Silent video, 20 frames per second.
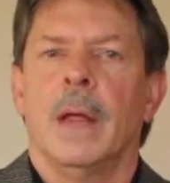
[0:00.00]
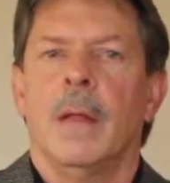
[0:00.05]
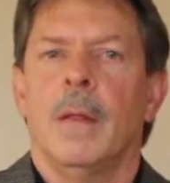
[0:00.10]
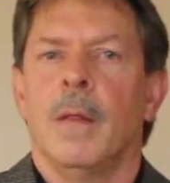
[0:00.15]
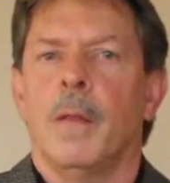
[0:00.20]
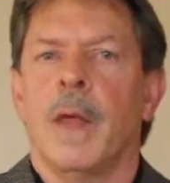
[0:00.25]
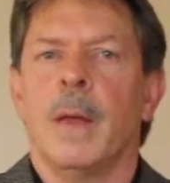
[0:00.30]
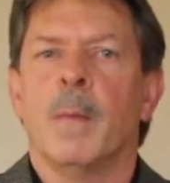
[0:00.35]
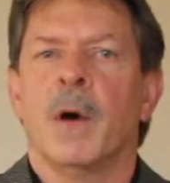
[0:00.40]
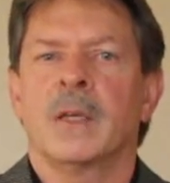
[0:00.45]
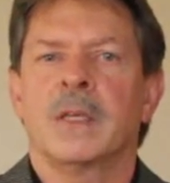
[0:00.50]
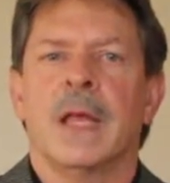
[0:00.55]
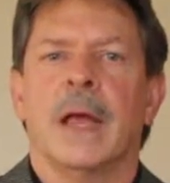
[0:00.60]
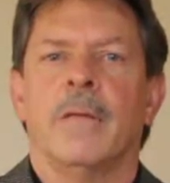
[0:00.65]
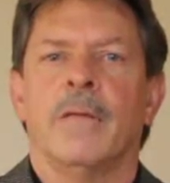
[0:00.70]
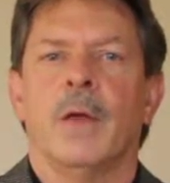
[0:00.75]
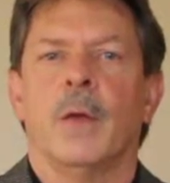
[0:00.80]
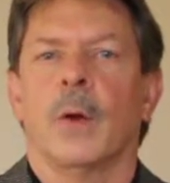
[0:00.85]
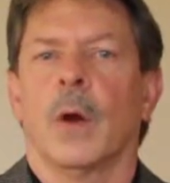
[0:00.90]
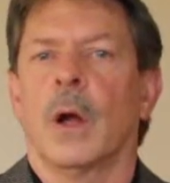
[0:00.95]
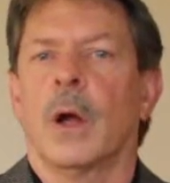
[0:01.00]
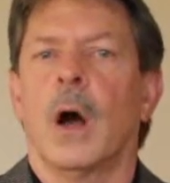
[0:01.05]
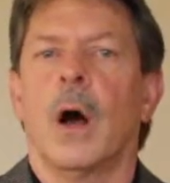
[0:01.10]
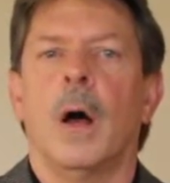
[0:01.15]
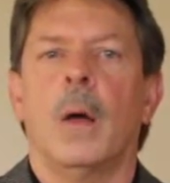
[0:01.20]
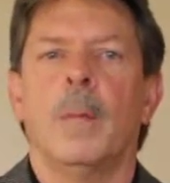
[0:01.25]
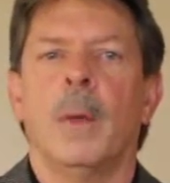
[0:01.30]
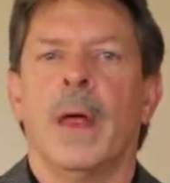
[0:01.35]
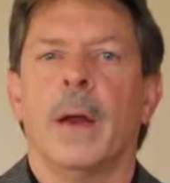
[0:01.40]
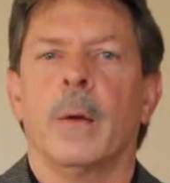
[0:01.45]
they must have either a
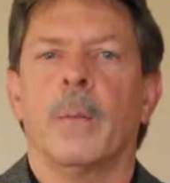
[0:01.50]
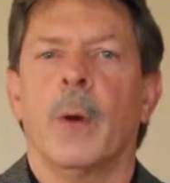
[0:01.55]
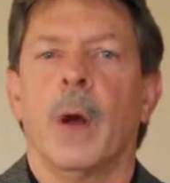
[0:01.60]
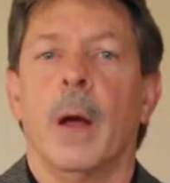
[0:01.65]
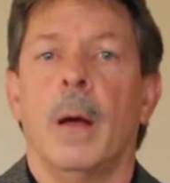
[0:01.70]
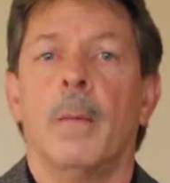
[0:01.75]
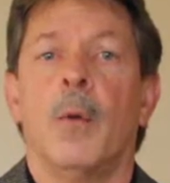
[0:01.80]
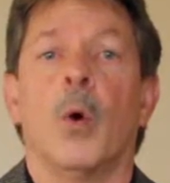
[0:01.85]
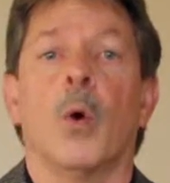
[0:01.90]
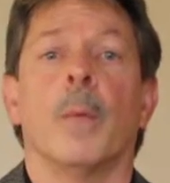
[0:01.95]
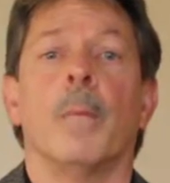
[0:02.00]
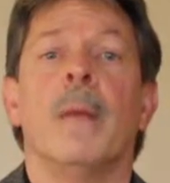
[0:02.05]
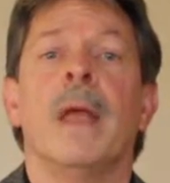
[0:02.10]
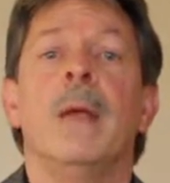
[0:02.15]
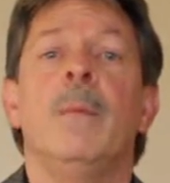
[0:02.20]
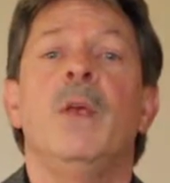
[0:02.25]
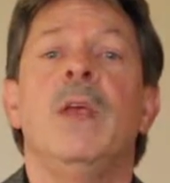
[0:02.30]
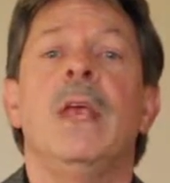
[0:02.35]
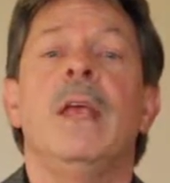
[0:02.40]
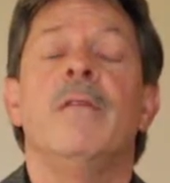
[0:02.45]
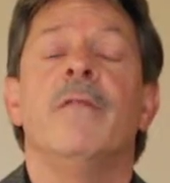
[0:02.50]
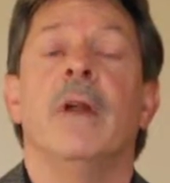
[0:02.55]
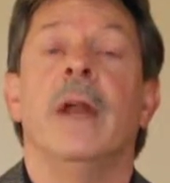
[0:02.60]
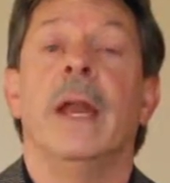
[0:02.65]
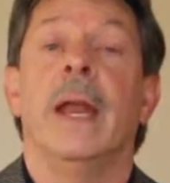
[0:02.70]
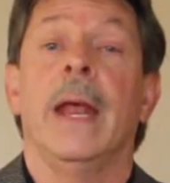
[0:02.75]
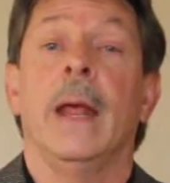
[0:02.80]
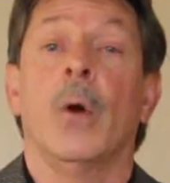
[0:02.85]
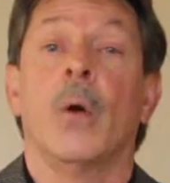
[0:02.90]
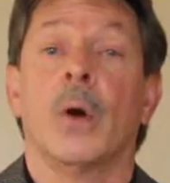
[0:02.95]
gallbladder problem or maybe even
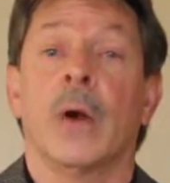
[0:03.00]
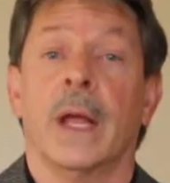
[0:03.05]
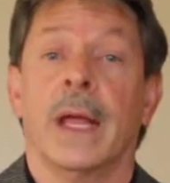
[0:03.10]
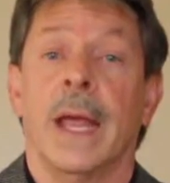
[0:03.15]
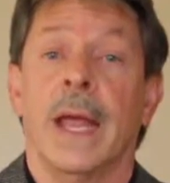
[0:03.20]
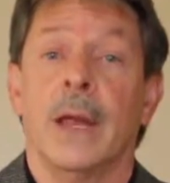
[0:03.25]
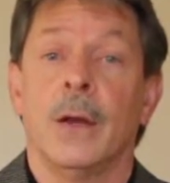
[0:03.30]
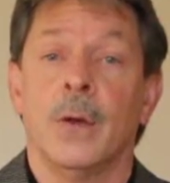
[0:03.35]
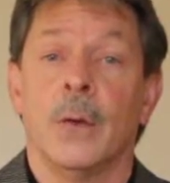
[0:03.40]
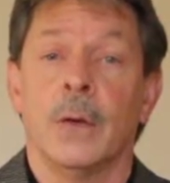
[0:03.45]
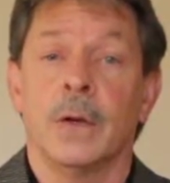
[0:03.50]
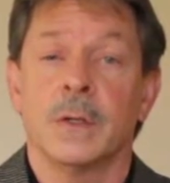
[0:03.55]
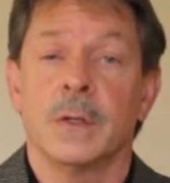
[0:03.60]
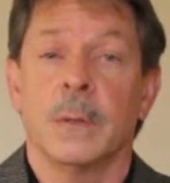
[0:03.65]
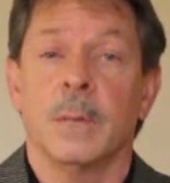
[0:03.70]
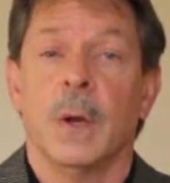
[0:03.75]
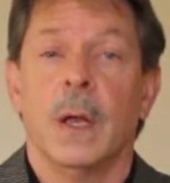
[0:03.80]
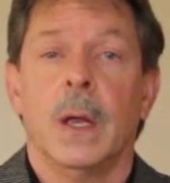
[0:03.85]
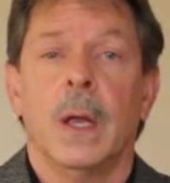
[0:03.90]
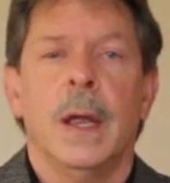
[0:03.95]
an aortic aneurysm.